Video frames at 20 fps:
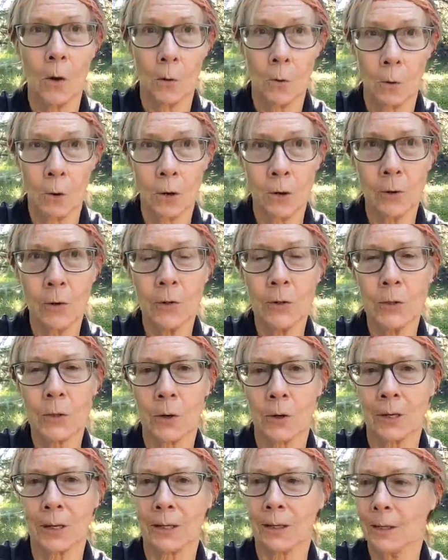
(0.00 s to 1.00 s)
Where are you
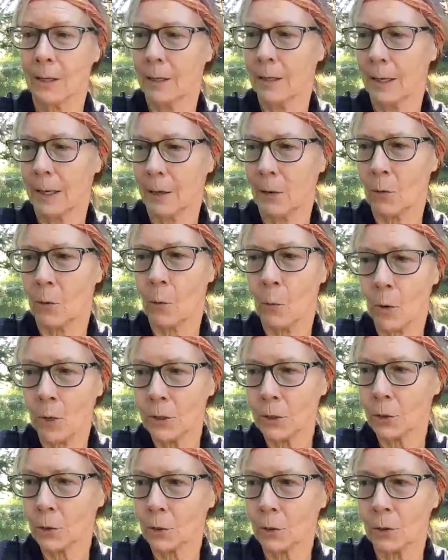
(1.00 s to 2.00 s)
starting? Like
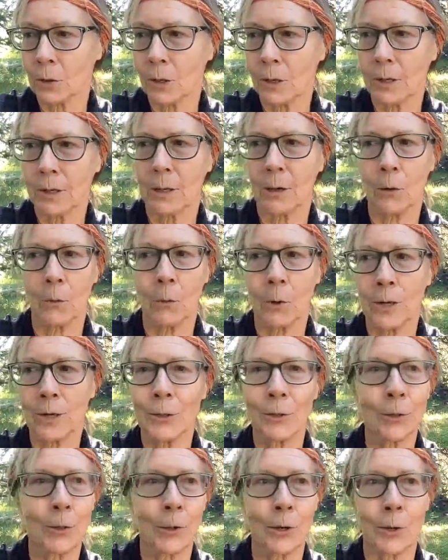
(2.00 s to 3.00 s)
what's your, you know, what is
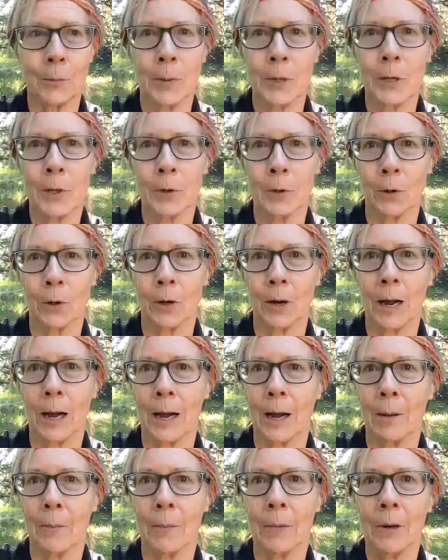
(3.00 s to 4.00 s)
your going to be your,
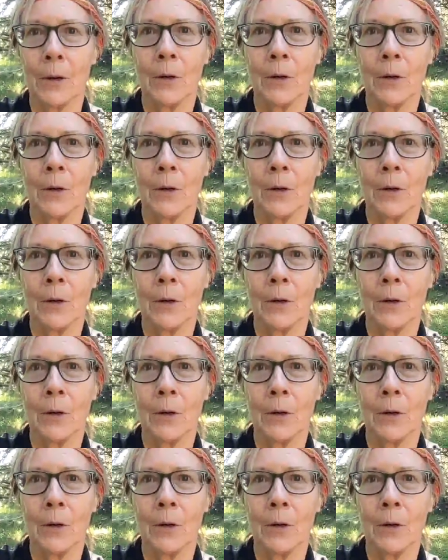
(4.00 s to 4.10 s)
um,